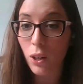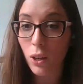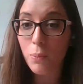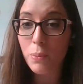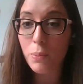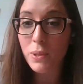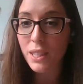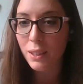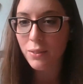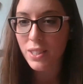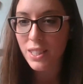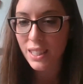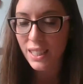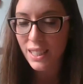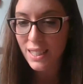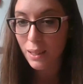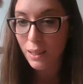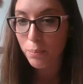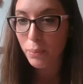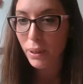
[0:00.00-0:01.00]
observed
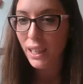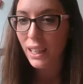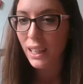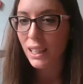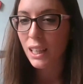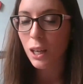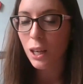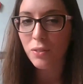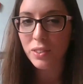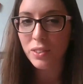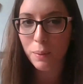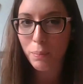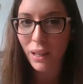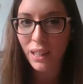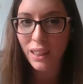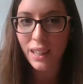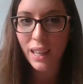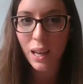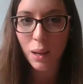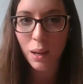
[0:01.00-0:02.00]
since the beginning of the
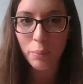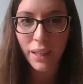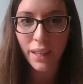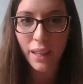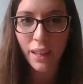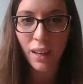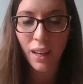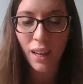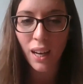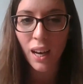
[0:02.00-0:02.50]
pandemic